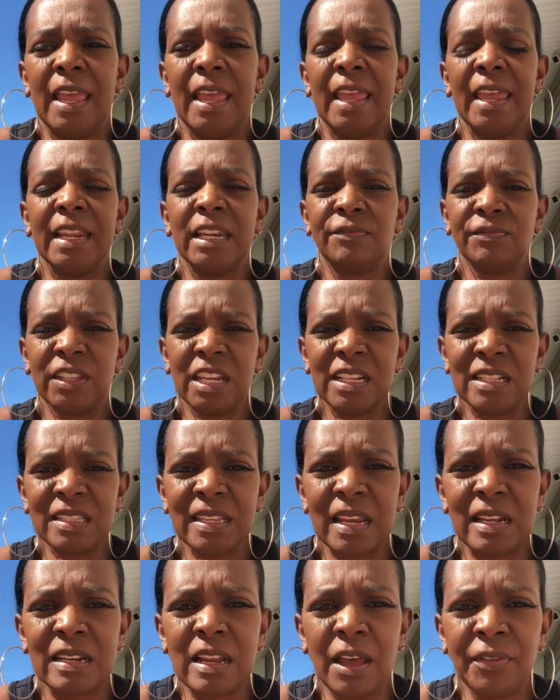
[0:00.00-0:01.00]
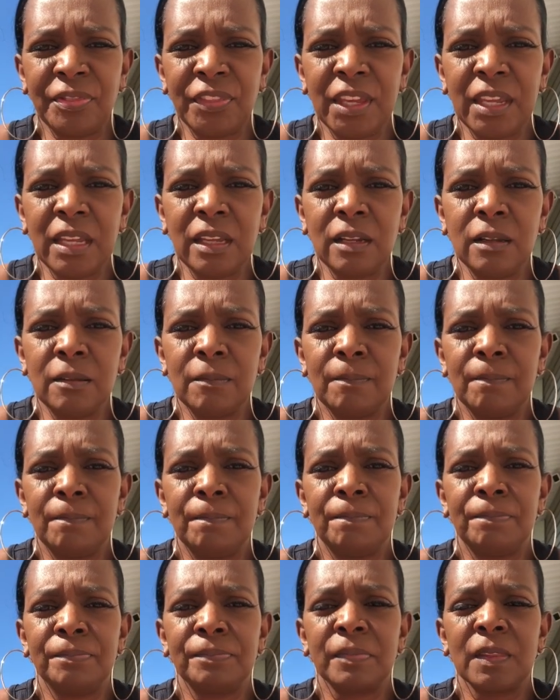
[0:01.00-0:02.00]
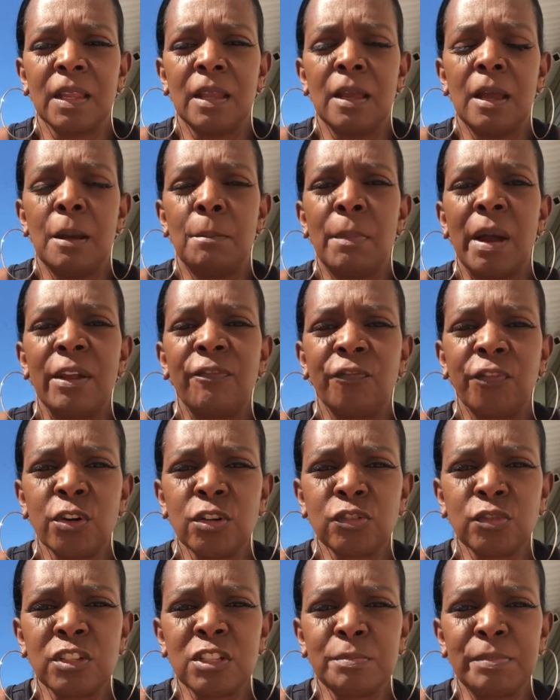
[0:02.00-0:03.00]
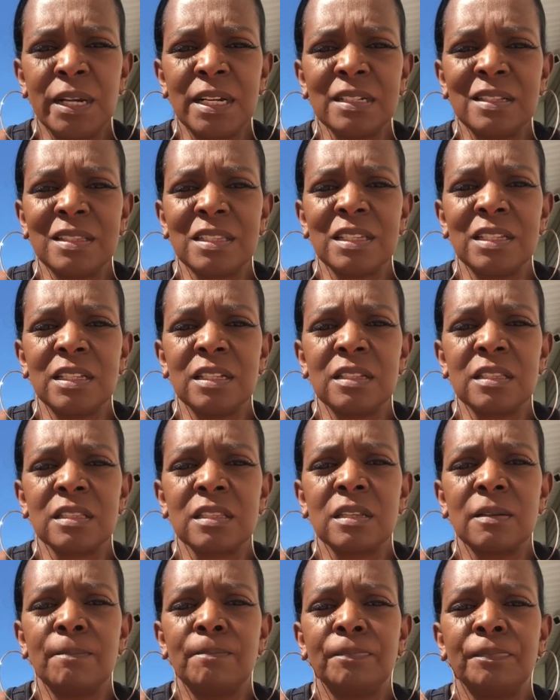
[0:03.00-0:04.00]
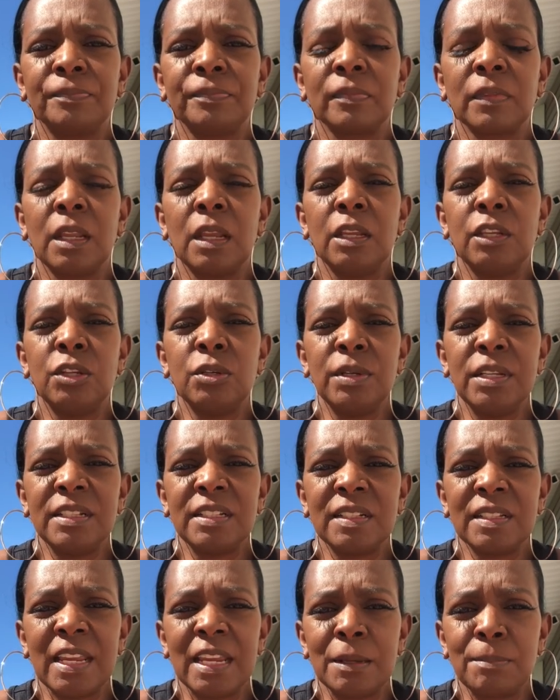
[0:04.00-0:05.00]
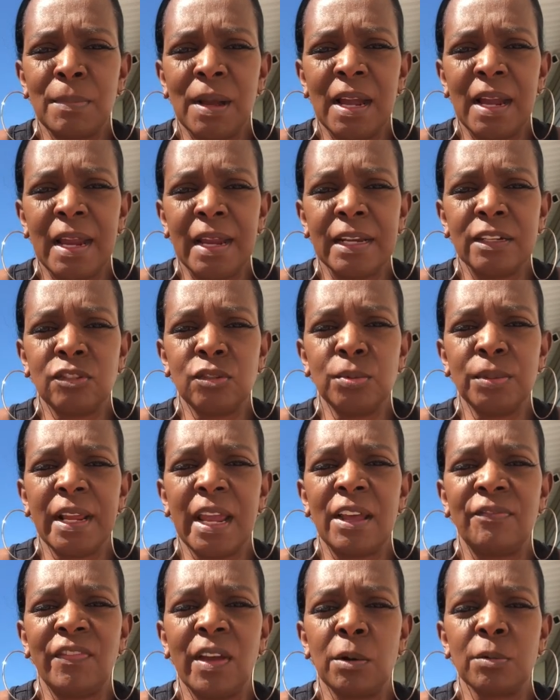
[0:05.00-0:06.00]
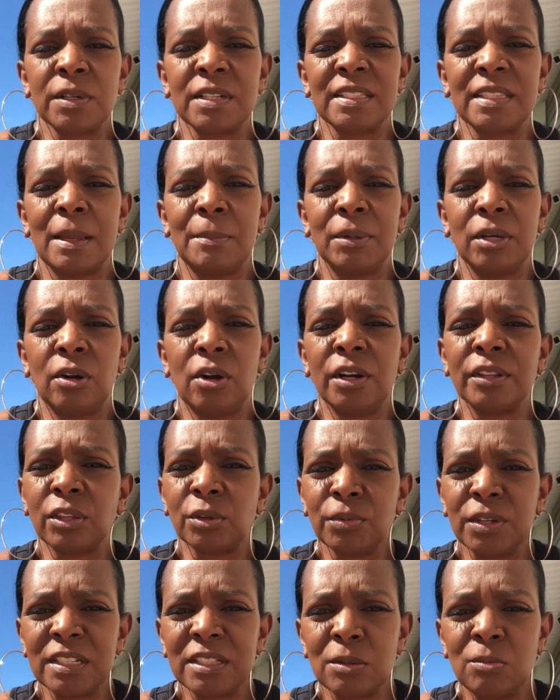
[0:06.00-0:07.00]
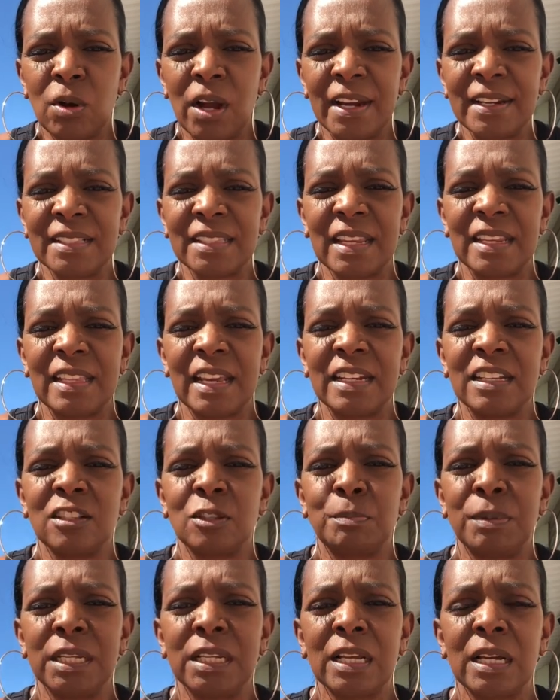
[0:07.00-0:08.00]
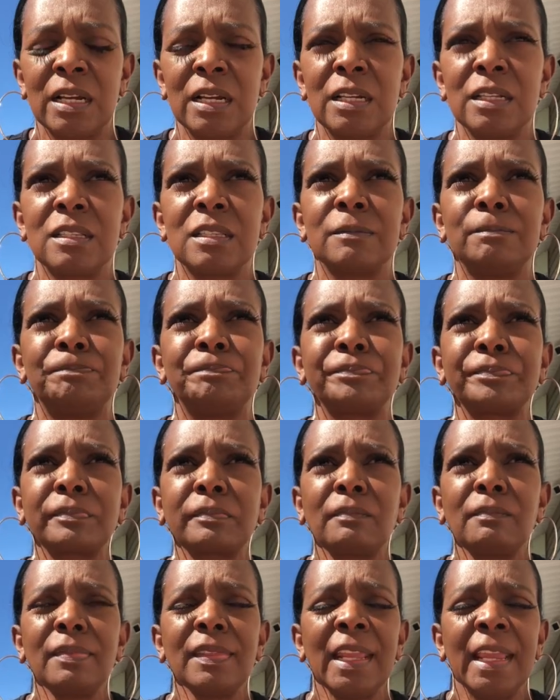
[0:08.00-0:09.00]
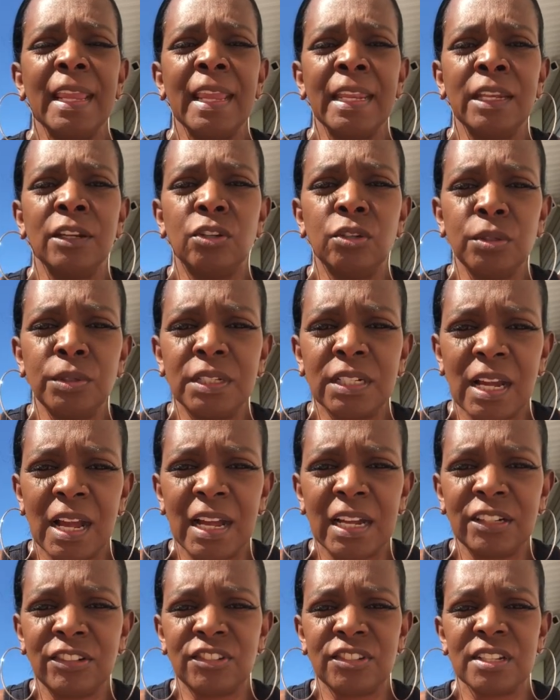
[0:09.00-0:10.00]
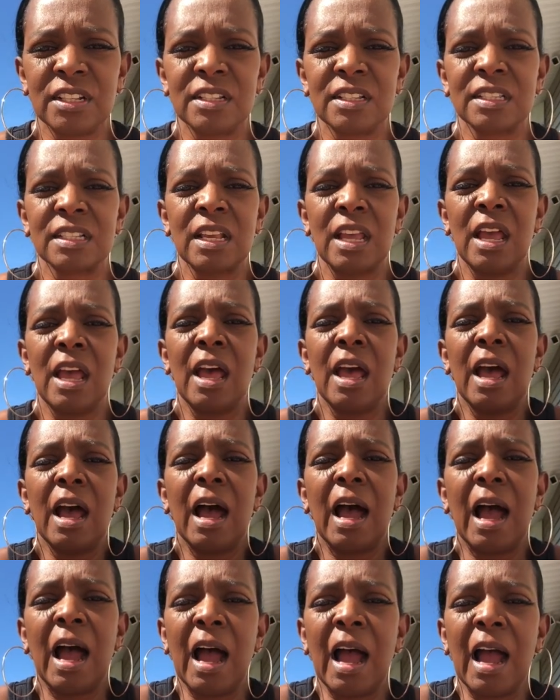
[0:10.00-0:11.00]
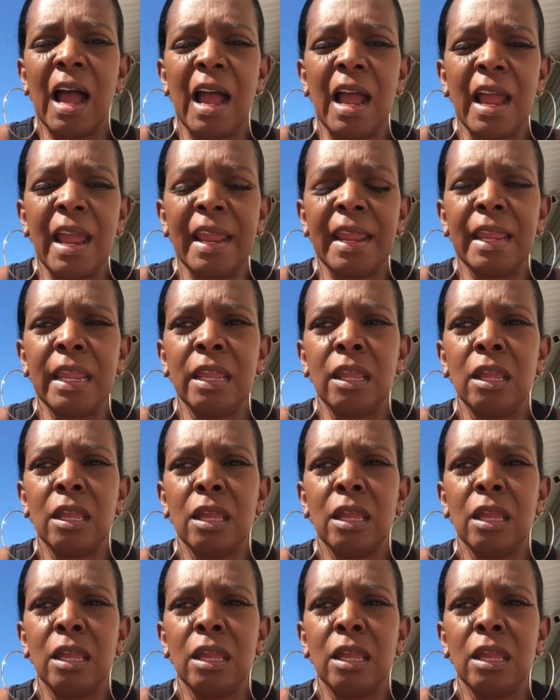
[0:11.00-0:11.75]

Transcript: And if they say nothing, my first response is, you need to take my 2.5-hour seminar. And the reason why I say that is because in good conscience, I